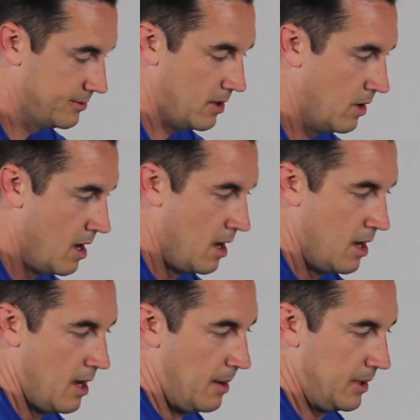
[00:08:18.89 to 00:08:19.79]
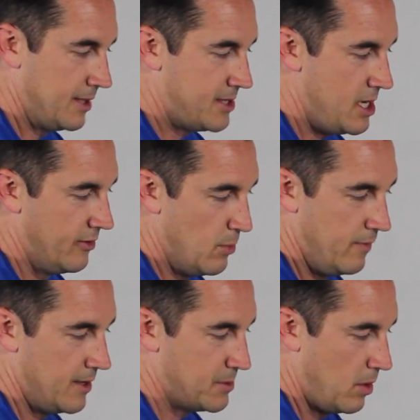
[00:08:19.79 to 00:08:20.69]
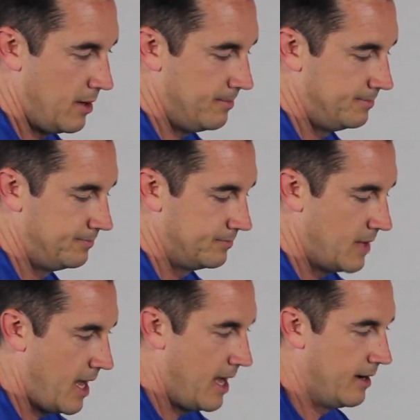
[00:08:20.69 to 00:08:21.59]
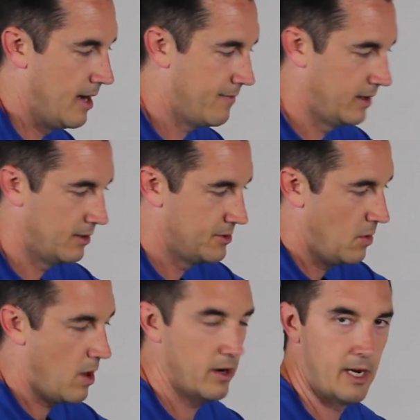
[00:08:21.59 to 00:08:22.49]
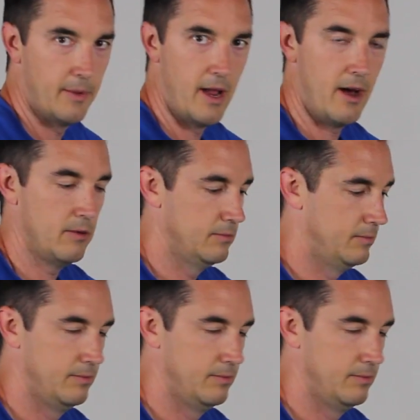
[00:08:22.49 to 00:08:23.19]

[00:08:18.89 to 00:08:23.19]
So let's say you remove this one and nothing. There's no water coming out.